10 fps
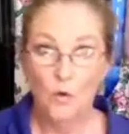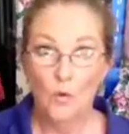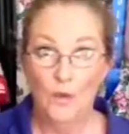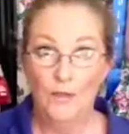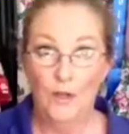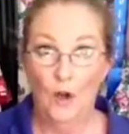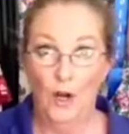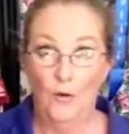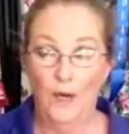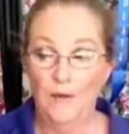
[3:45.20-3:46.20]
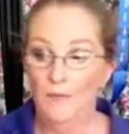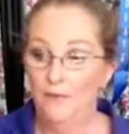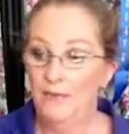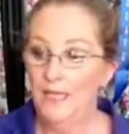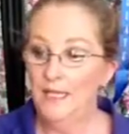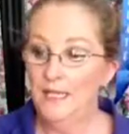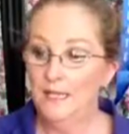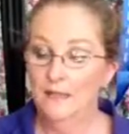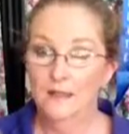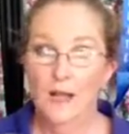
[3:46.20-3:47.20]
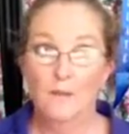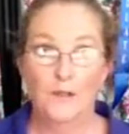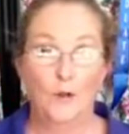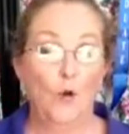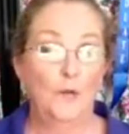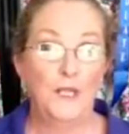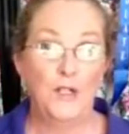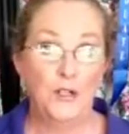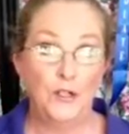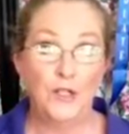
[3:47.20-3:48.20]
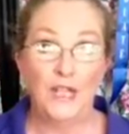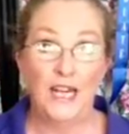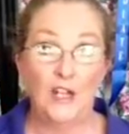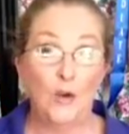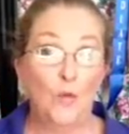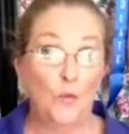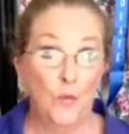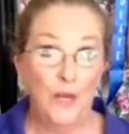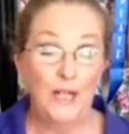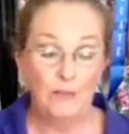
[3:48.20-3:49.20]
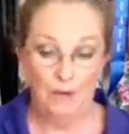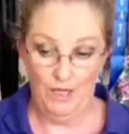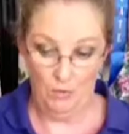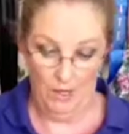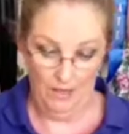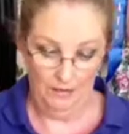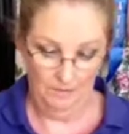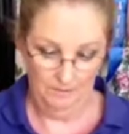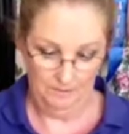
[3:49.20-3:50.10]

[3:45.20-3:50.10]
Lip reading: with the night cream. This absorbs into your skin really, really well.